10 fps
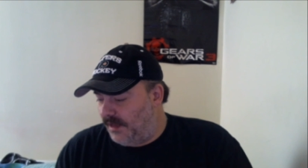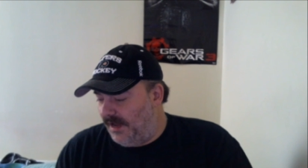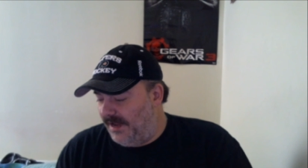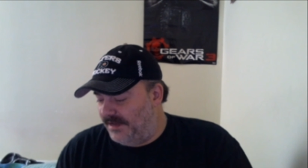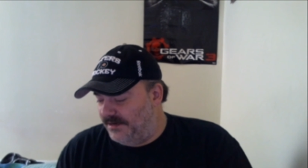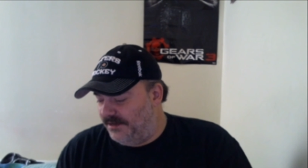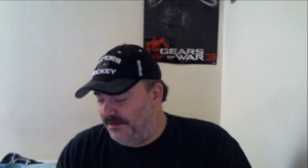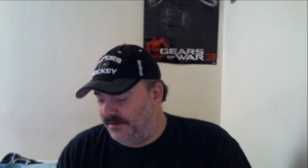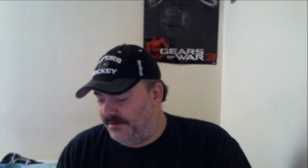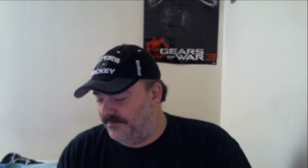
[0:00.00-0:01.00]
And
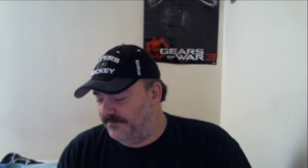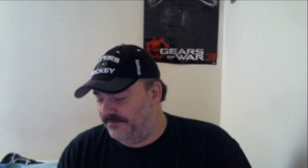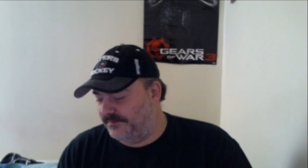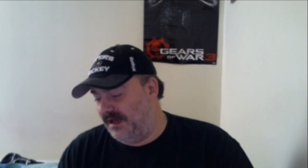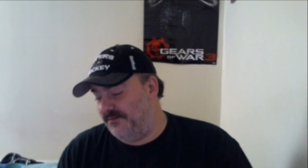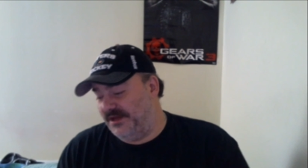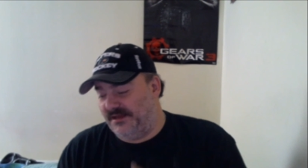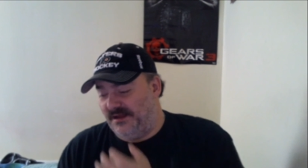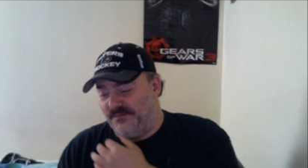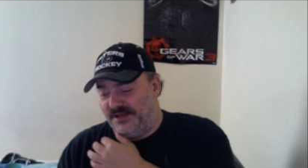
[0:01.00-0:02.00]
I
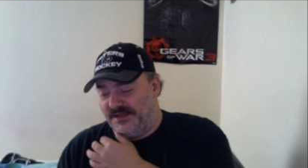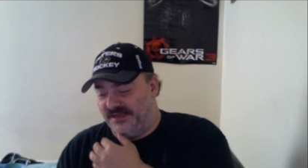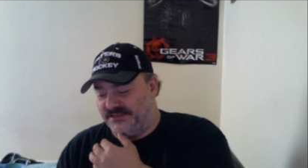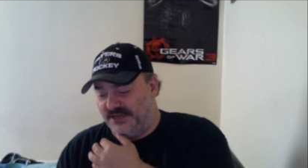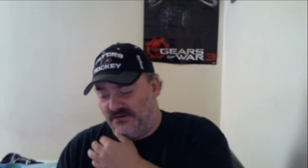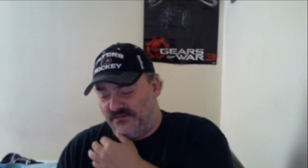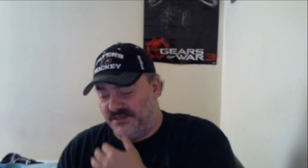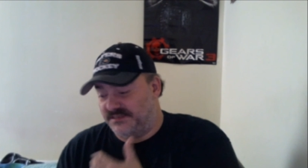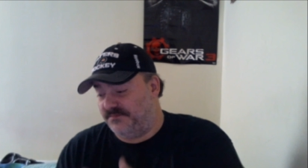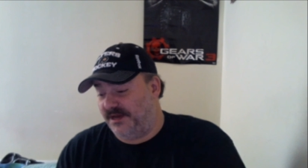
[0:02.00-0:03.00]
might I might catch hell for
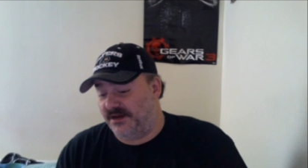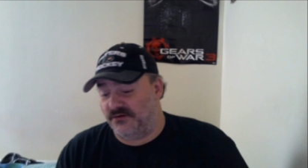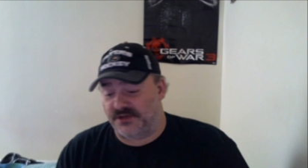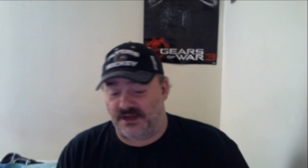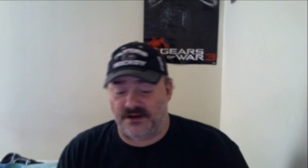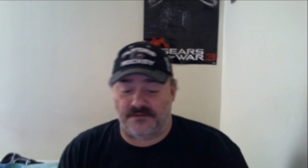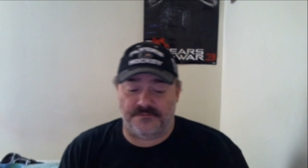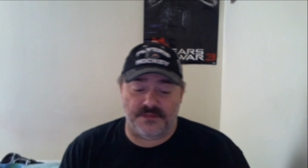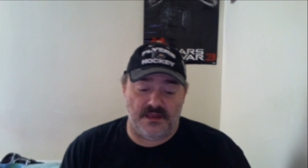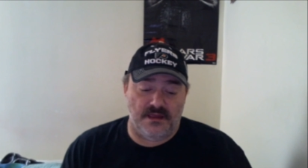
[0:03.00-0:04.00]
this, but I don't care.
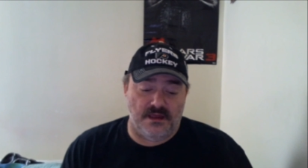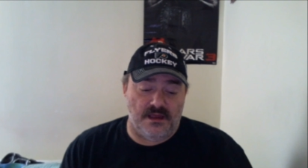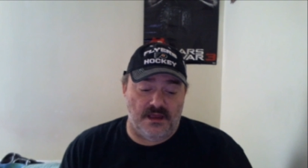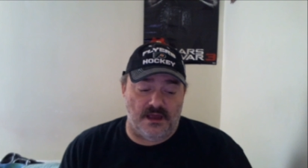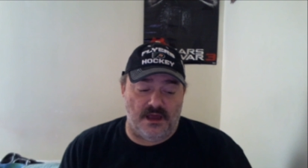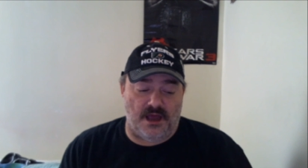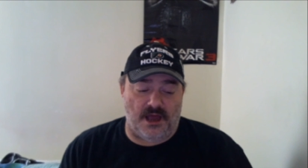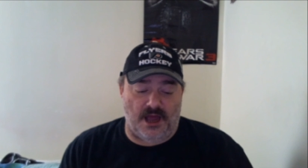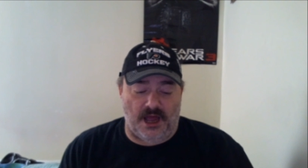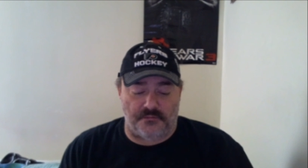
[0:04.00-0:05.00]

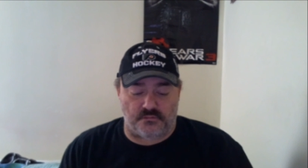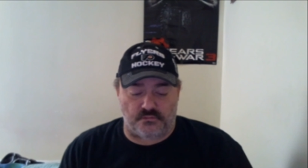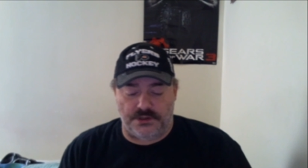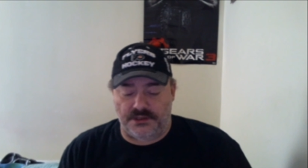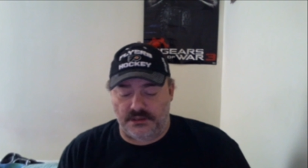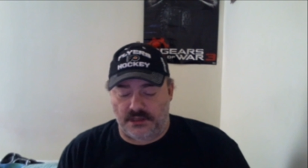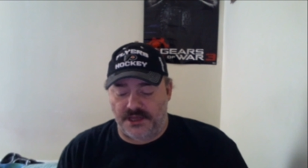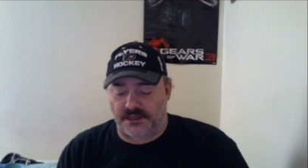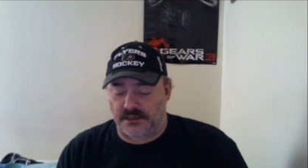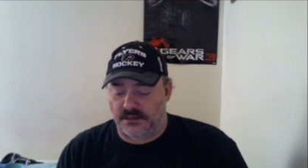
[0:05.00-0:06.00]
I really
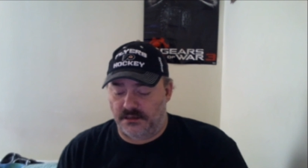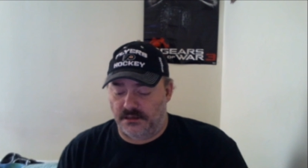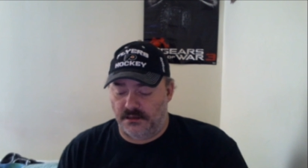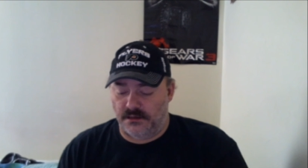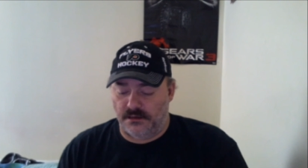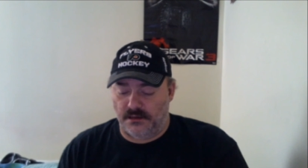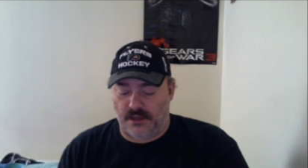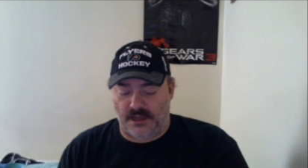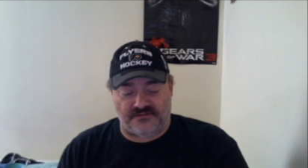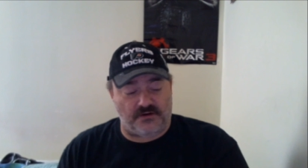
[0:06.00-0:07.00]
like
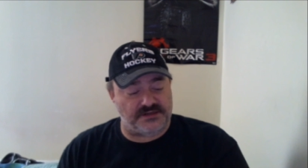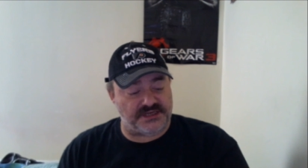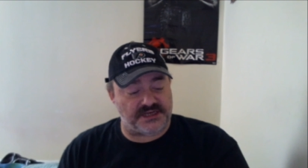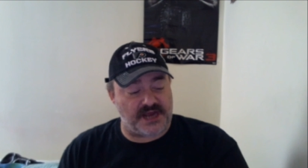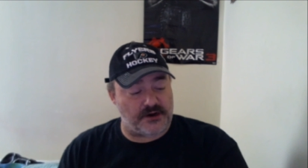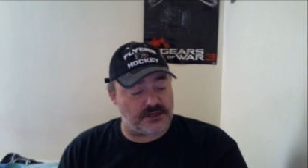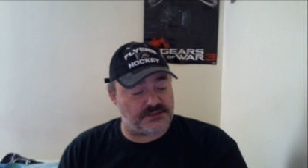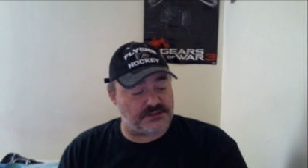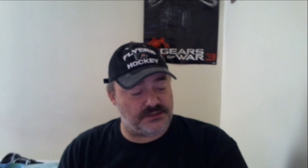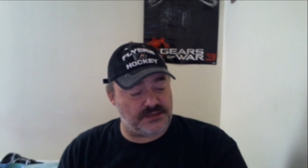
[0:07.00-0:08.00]
as far as a
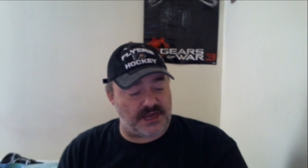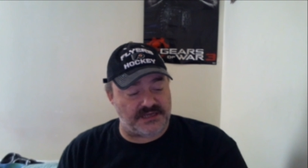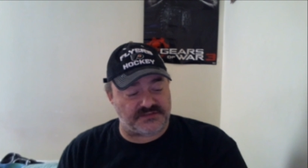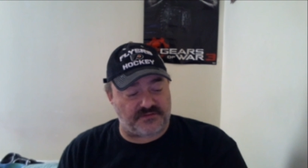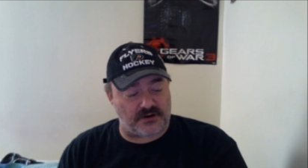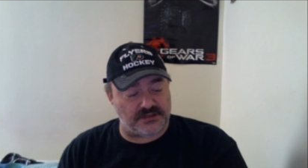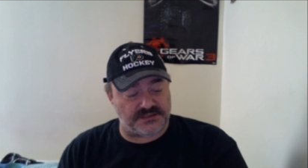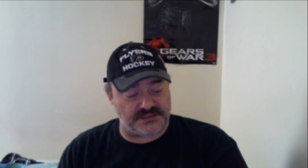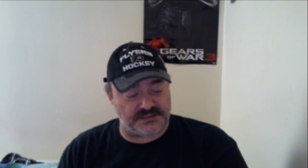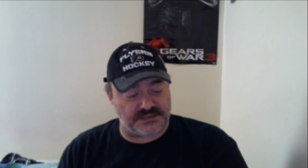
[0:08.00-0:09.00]
character, as far as his